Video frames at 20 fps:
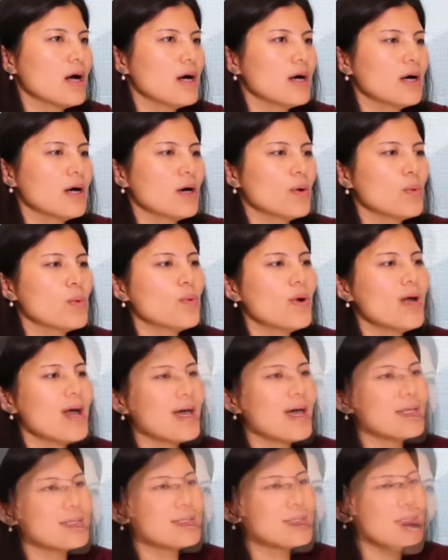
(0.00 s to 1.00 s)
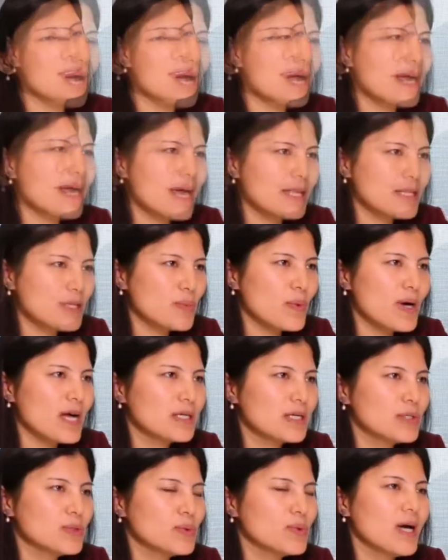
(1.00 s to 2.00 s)
who has high added
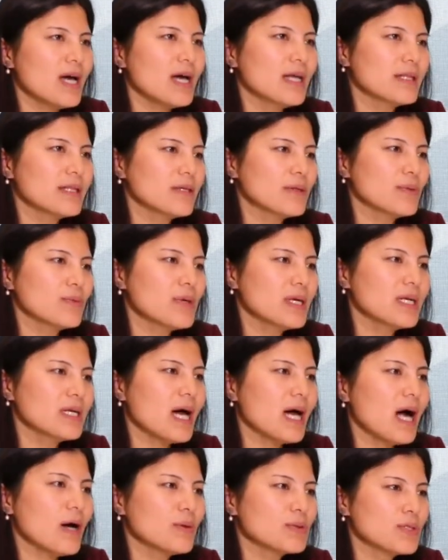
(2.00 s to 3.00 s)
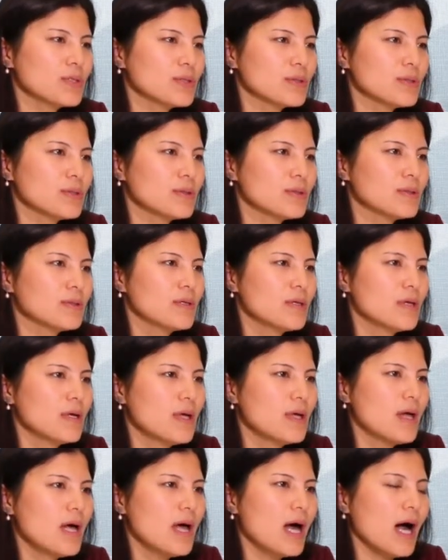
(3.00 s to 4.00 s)
value and a very
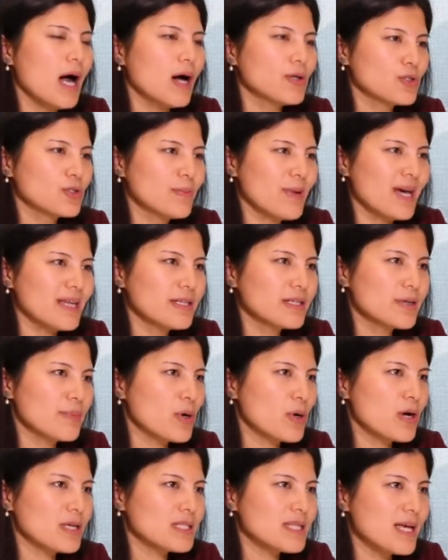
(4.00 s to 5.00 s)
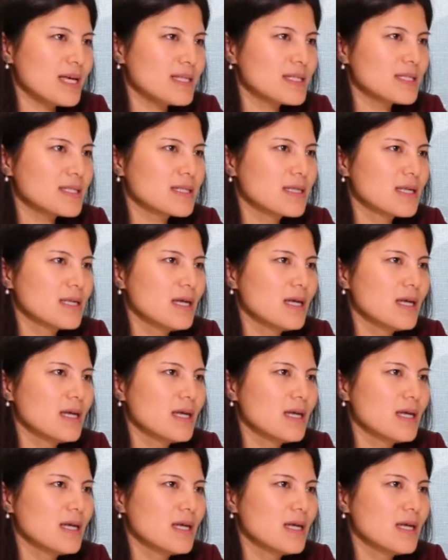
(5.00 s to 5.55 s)
automatic process.